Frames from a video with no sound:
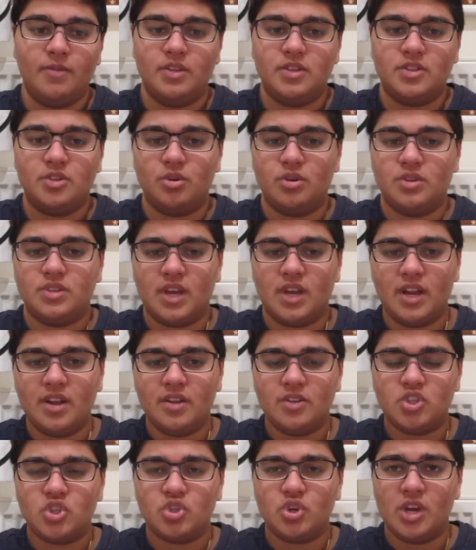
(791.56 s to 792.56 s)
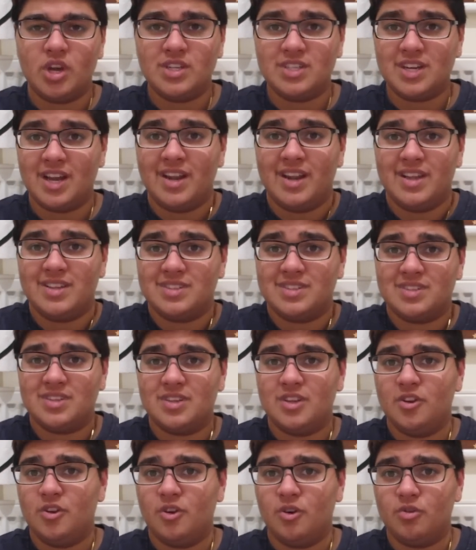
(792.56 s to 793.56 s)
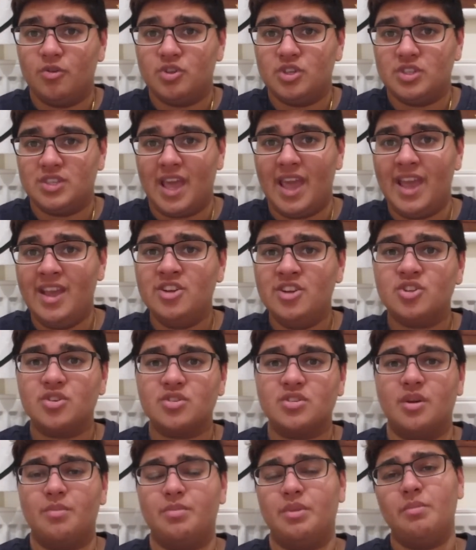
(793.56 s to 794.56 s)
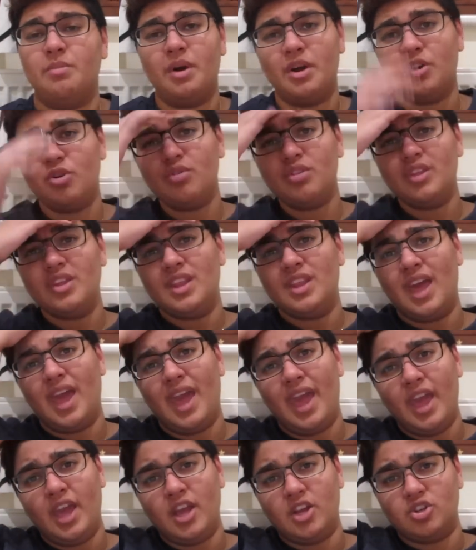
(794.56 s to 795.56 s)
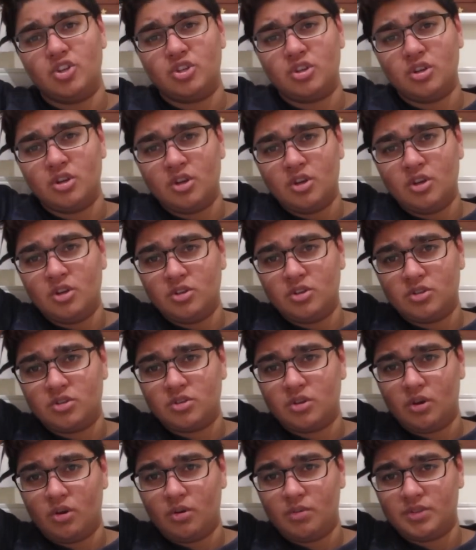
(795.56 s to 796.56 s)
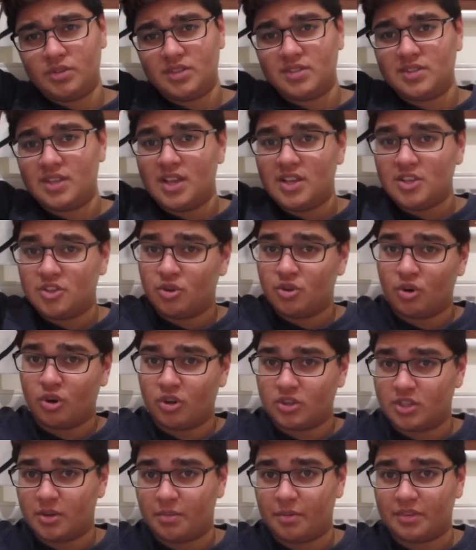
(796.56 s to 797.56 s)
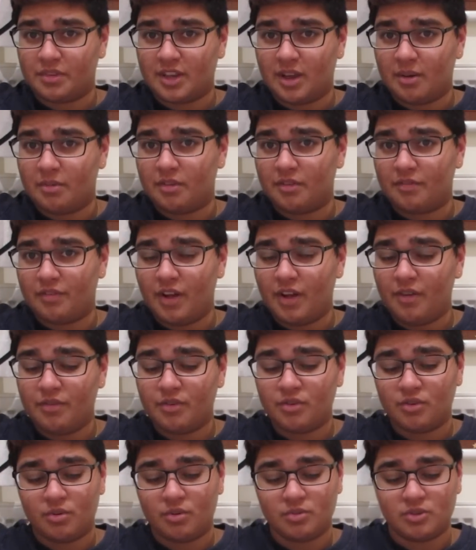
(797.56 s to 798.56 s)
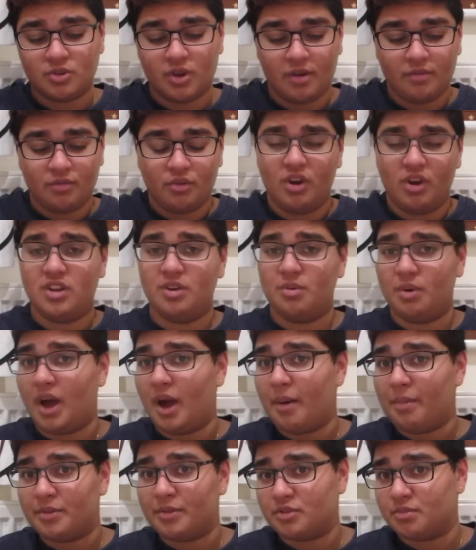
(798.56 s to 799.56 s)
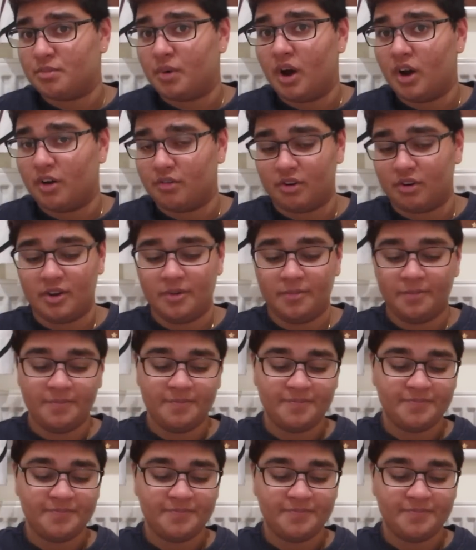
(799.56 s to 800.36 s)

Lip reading: So it's kind of strange, unless, you know, she's aged or something. But I don't think they age. So since there is no concept of time in the Velvet Room, so I have no idea what happened to Margaret.